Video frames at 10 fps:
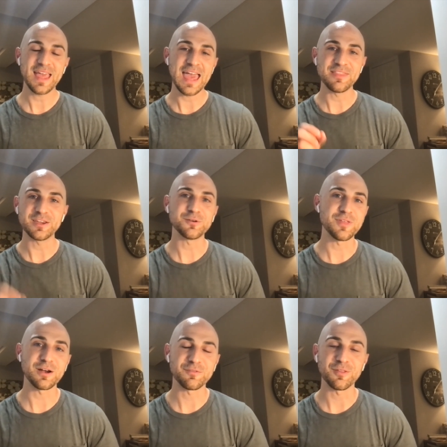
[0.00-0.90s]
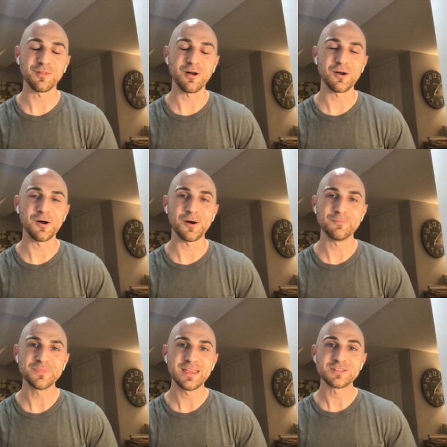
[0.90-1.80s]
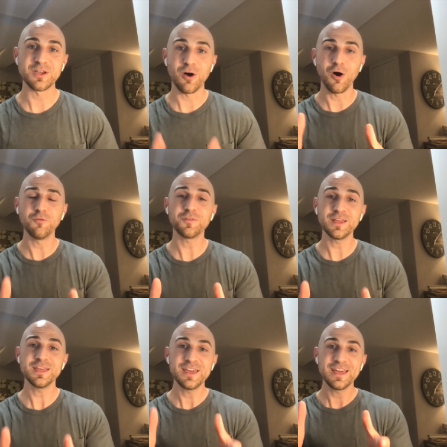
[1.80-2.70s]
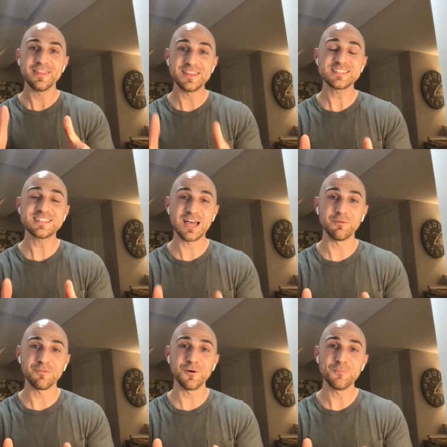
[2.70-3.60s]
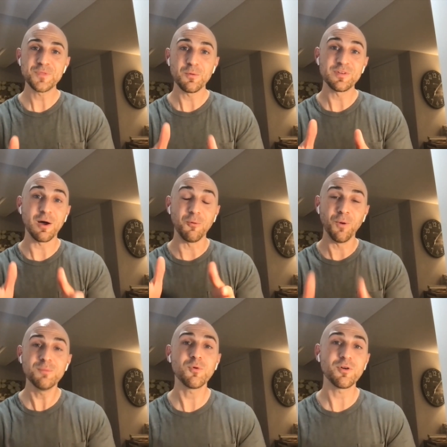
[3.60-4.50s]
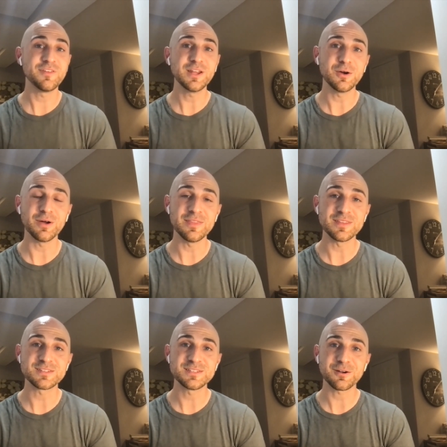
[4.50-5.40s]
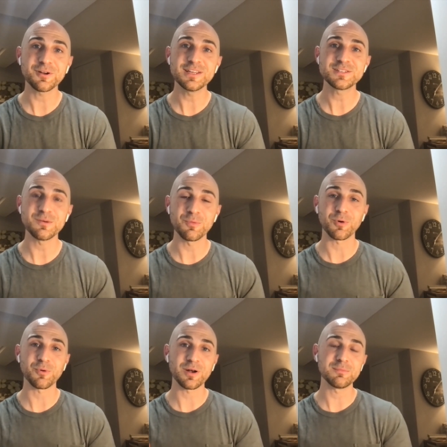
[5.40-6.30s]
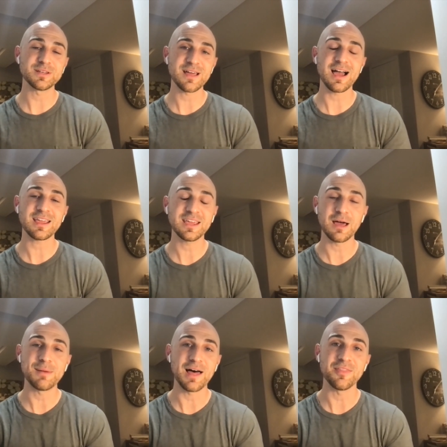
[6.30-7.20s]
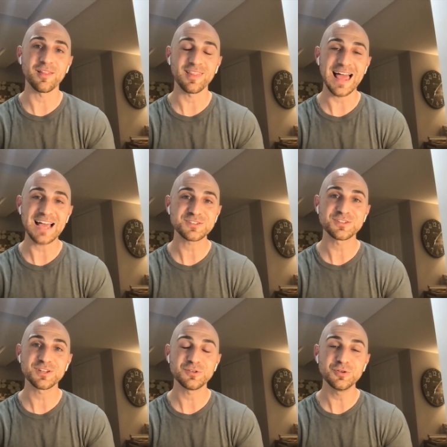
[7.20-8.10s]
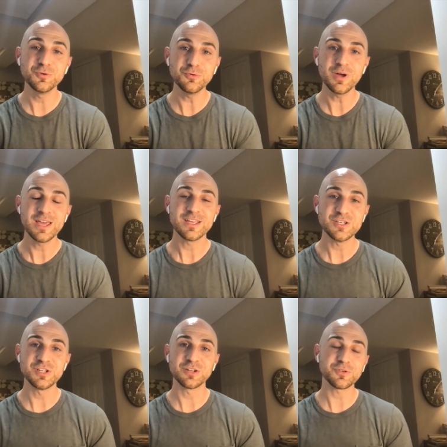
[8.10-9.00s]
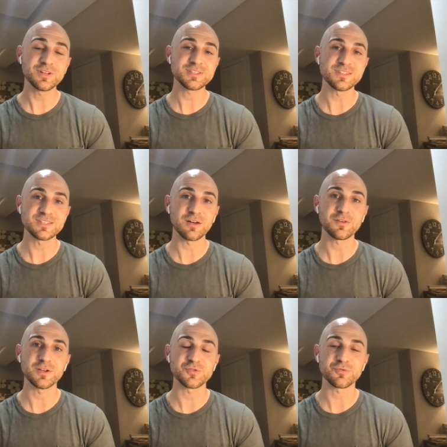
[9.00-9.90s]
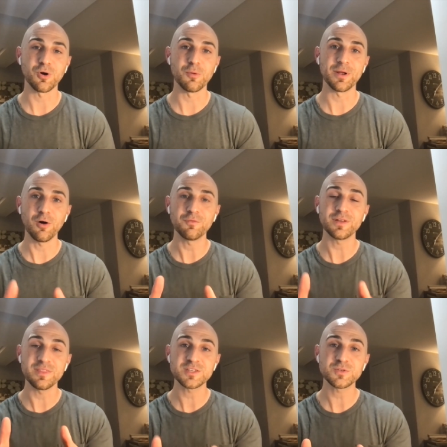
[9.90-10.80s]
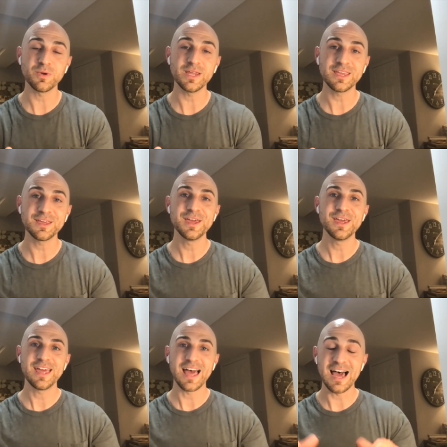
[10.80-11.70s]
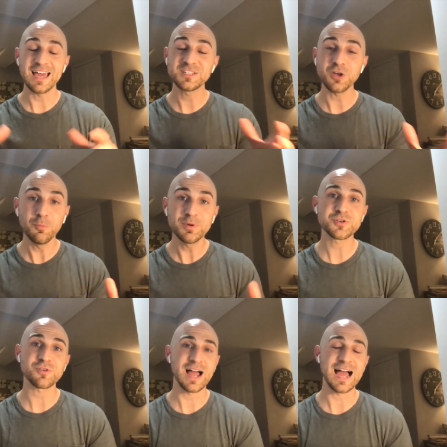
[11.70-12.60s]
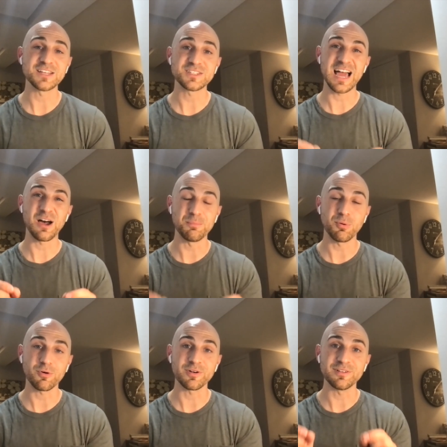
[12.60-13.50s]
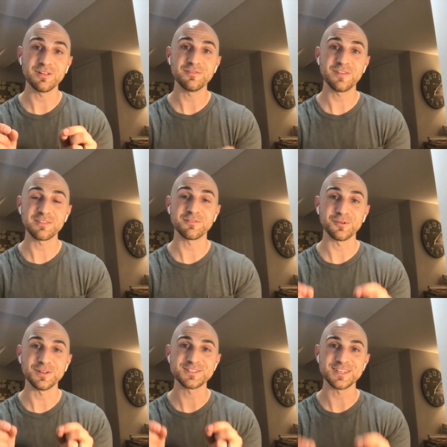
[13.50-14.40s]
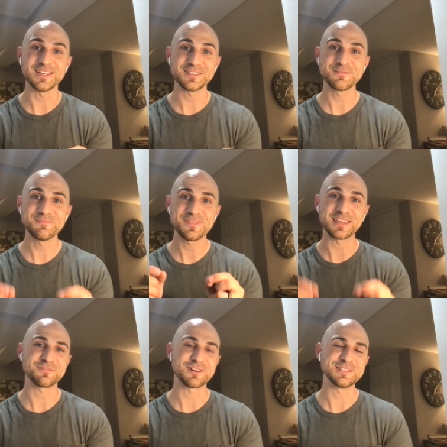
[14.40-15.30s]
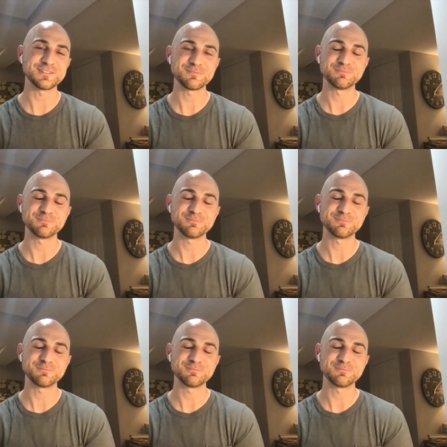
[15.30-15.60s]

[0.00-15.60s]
and that you're there for the long haul. So hopefully this is helpful. We got one more video in this series where we're going to be talking about the last two, gentleness and self-control. But hopefully this week, it's opened your eyes to how important faithfulness is. Thanks, friends.